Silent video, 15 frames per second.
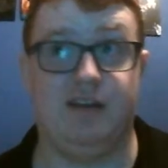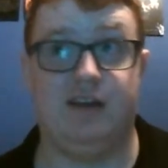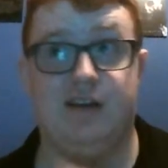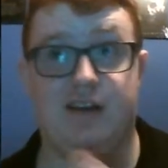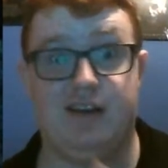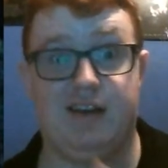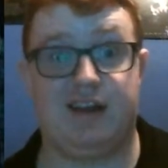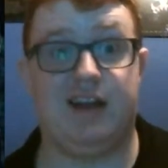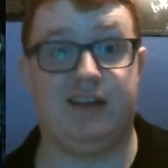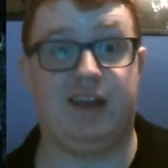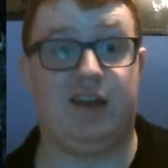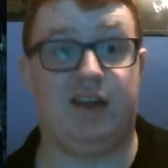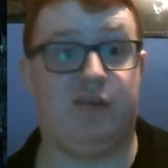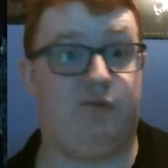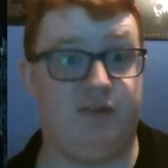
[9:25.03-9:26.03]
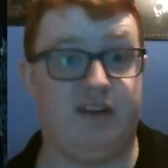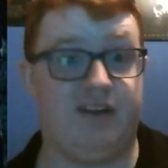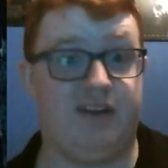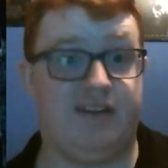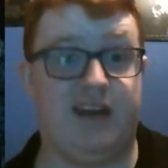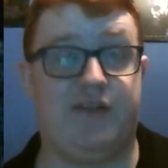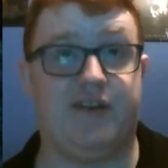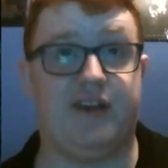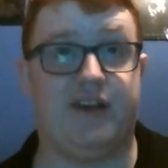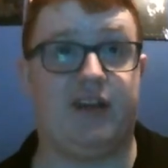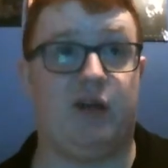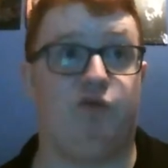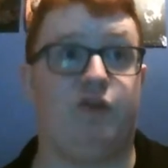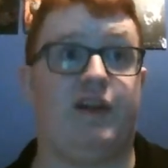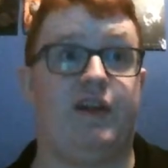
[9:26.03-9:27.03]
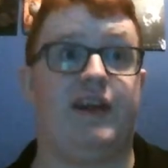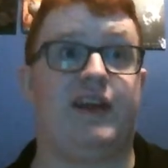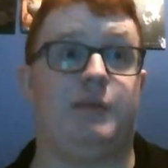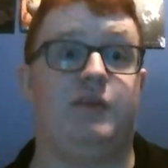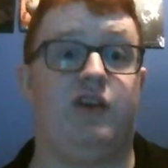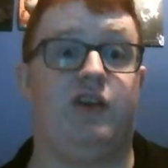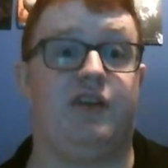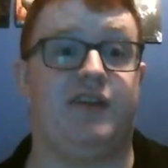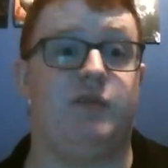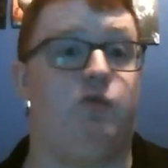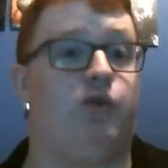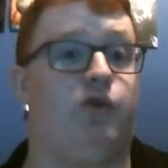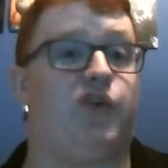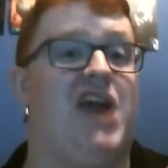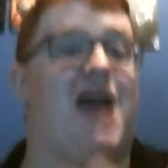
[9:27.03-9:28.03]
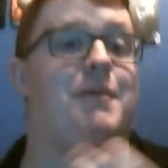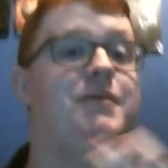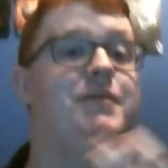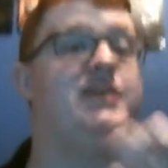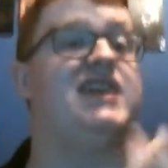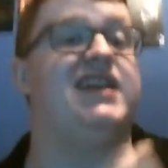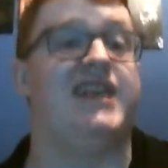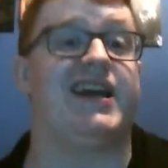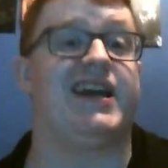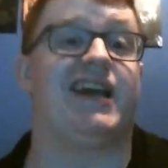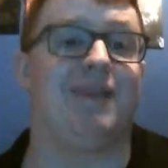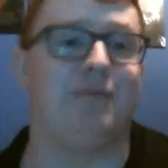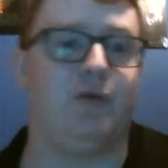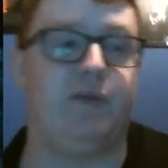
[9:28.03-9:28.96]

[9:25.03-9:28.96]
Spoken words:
the ending is really satisfying, and it really gives you excited what's going to happen in the next movies.